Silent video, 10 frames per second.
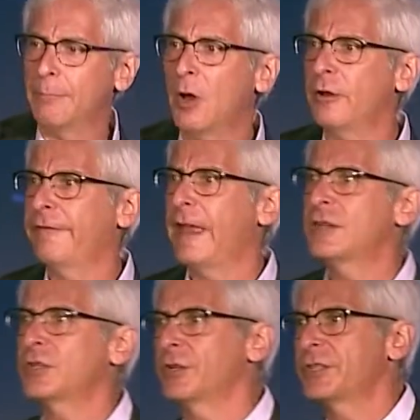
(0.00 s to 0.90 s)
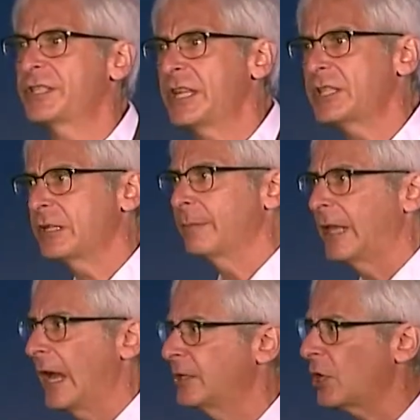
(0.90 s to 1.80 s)
motivational system
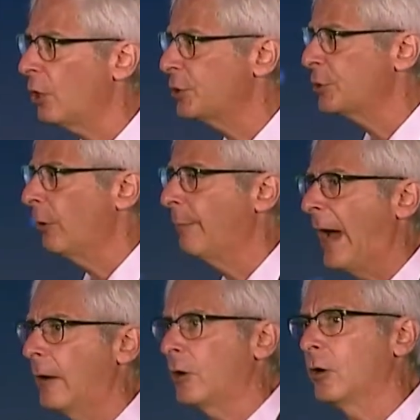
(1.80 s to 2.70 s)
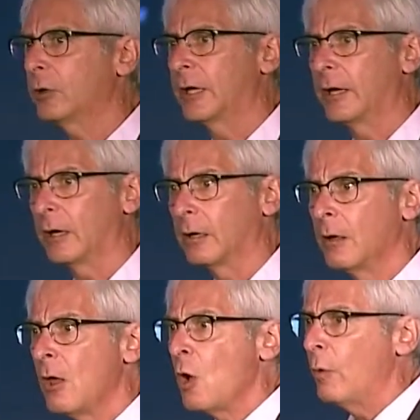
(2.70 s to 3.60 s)
that I told you about earlier.
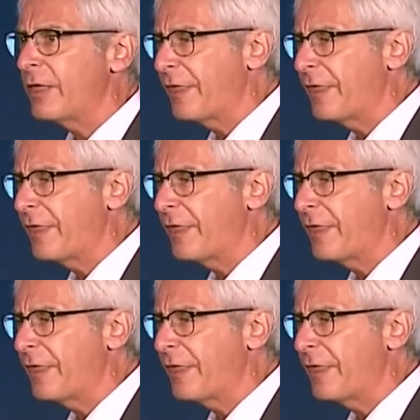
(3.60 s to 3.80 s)
When